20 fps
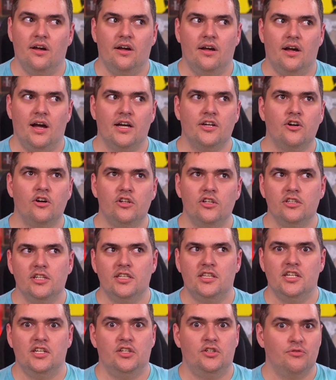I call it like
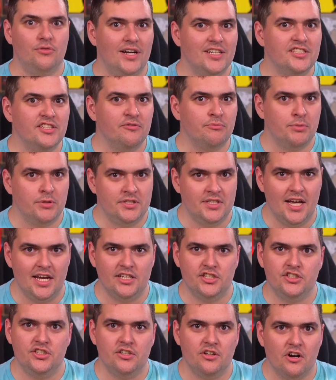the aggressive
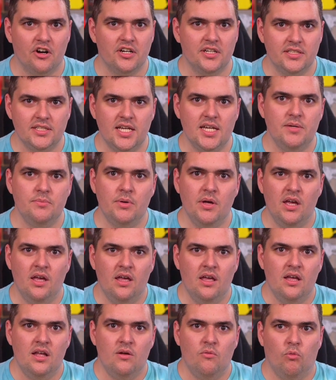protection archetype,
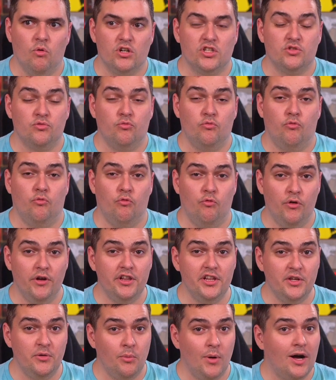works
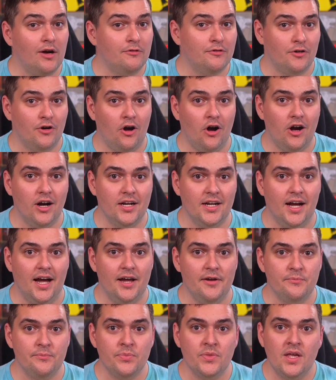really well for Hawkeye.
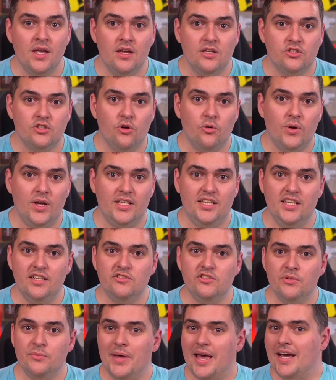So it gives
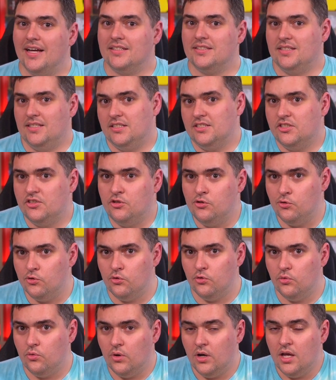him access
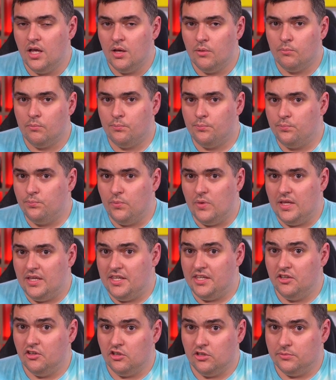to
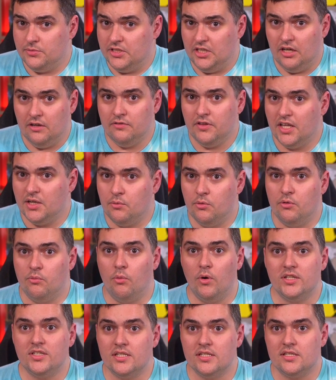heal himself, like with
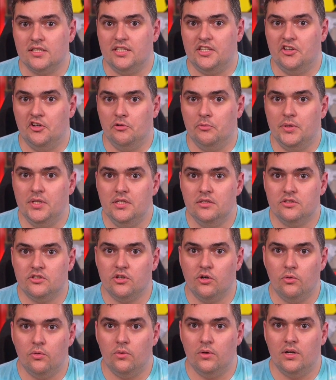What Doesn't Kill Me.
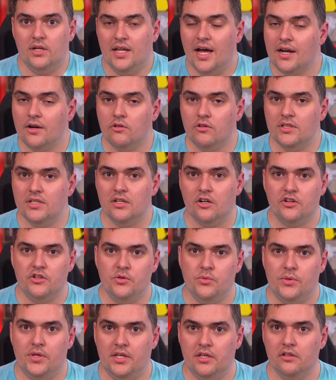So not only are you
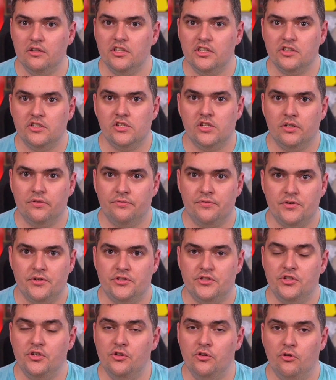healing yourself for
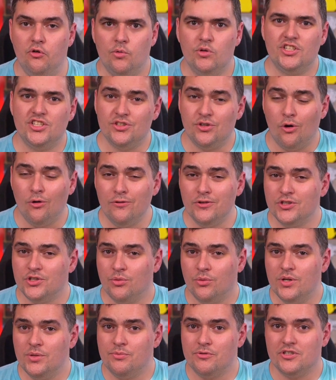2, which is over
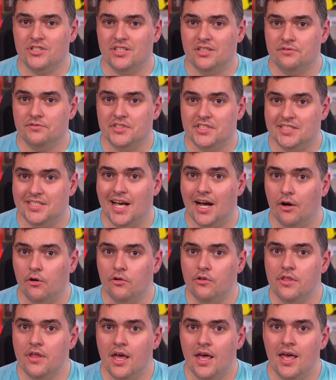20% of his
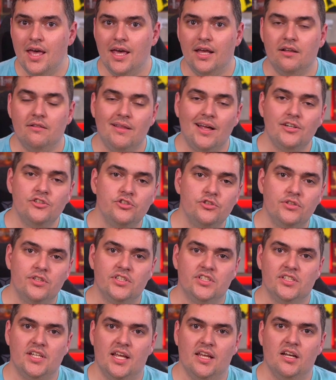health, it allows you to
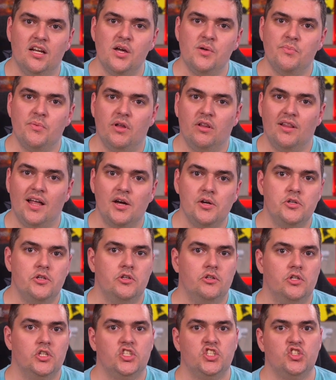stand up, allowing
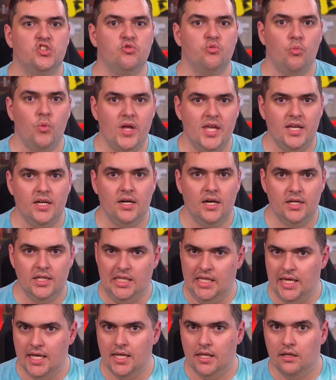you to swing
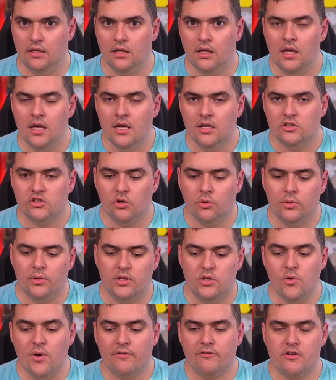again. So
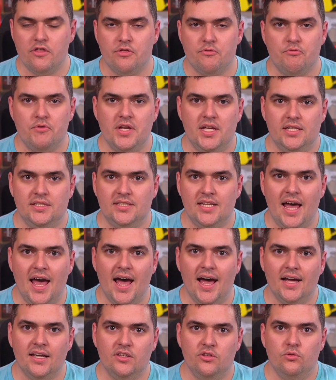you have a 3
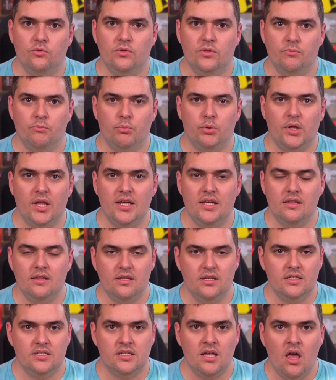attack, you can play
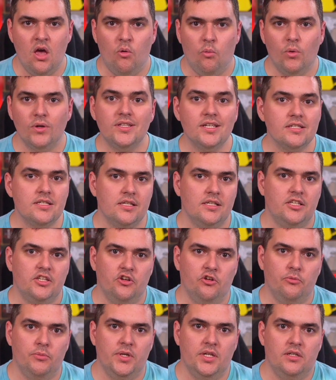this What Doesn't
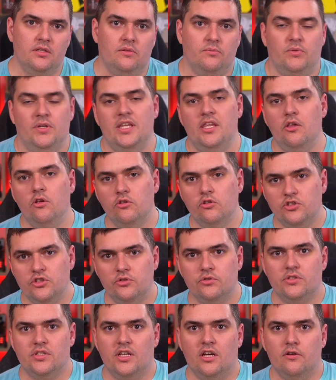Kill Me, heals
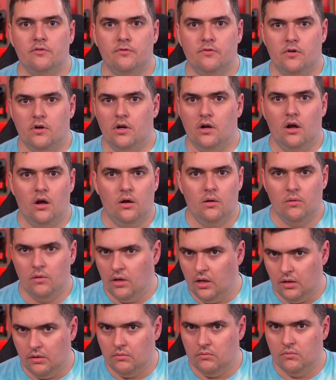yourself for
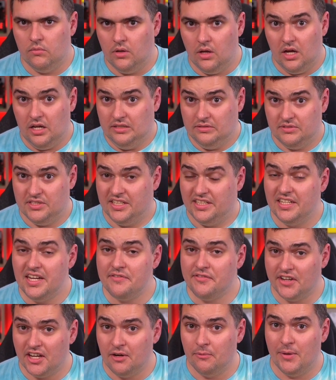a
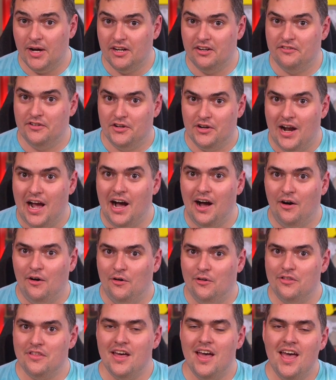significant amount of your
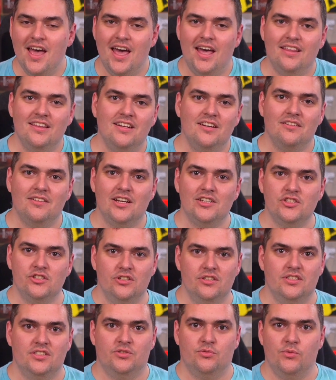health, and then allows you
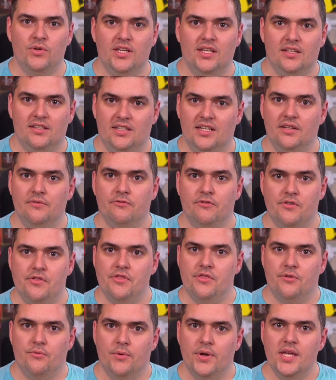to swing again for
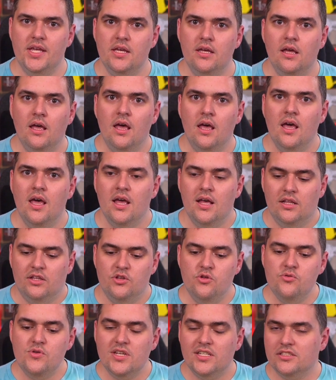3.
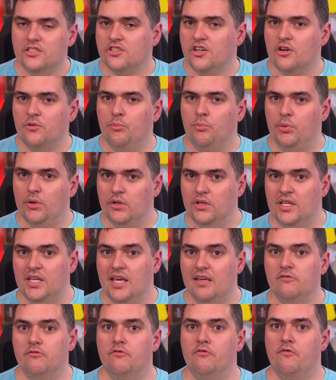You can start building
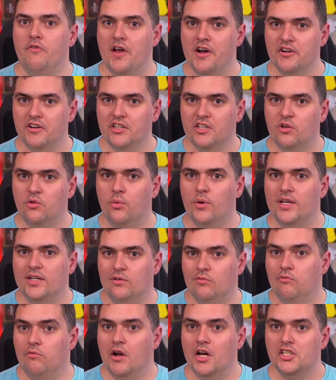a very
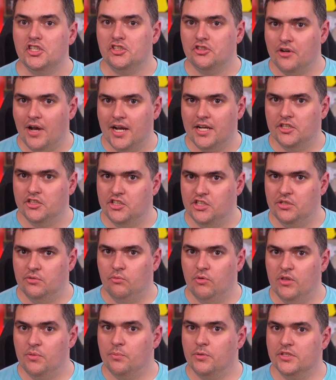quick rush strategy
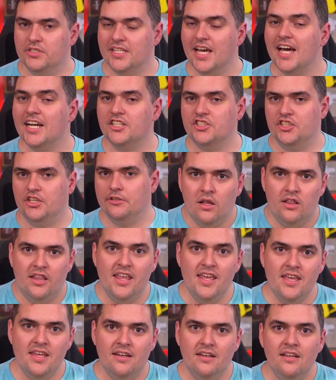with Protection.
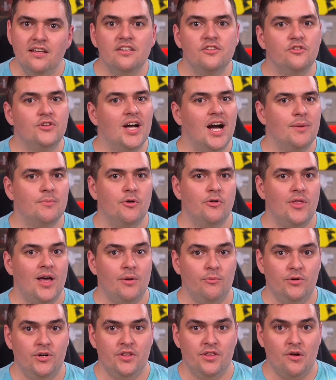Then you combo that
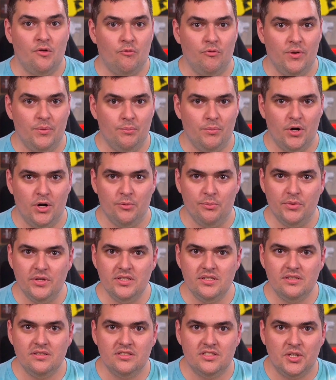with
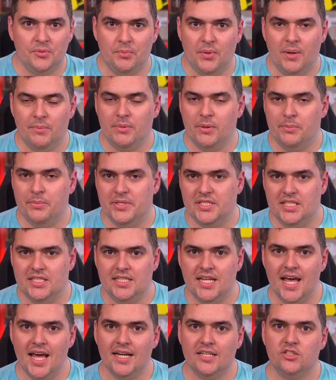Repurpose to pump up his
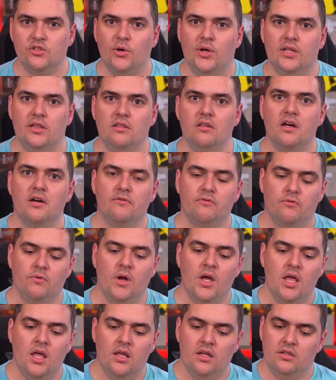attack. So I love
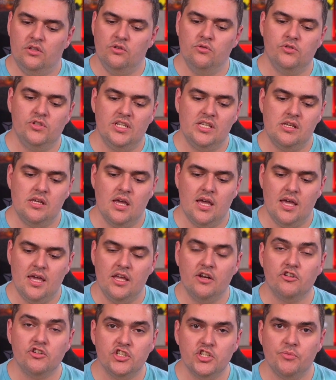using
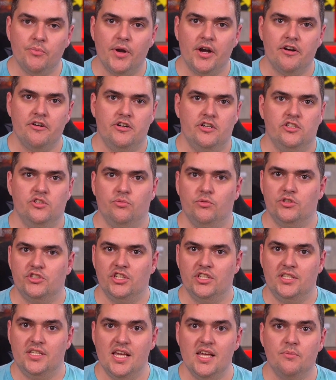energy barriers, which
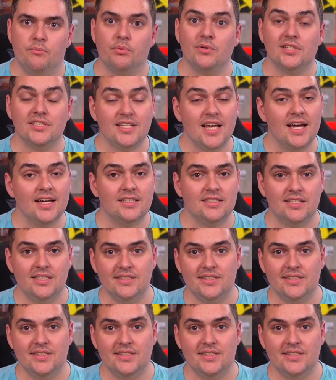again protects his